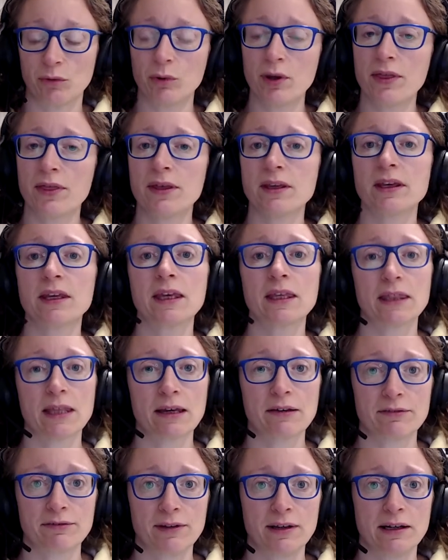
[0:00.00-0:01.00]
We're thinking
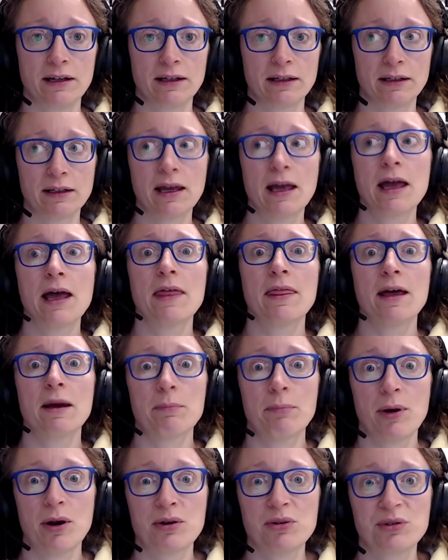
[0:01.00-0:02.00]
that feeling, that
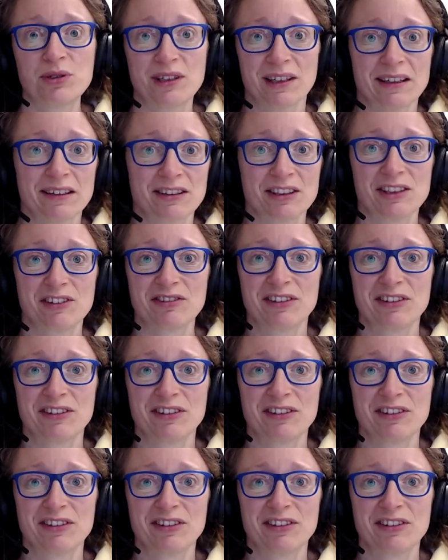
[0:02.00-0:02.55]
post lunch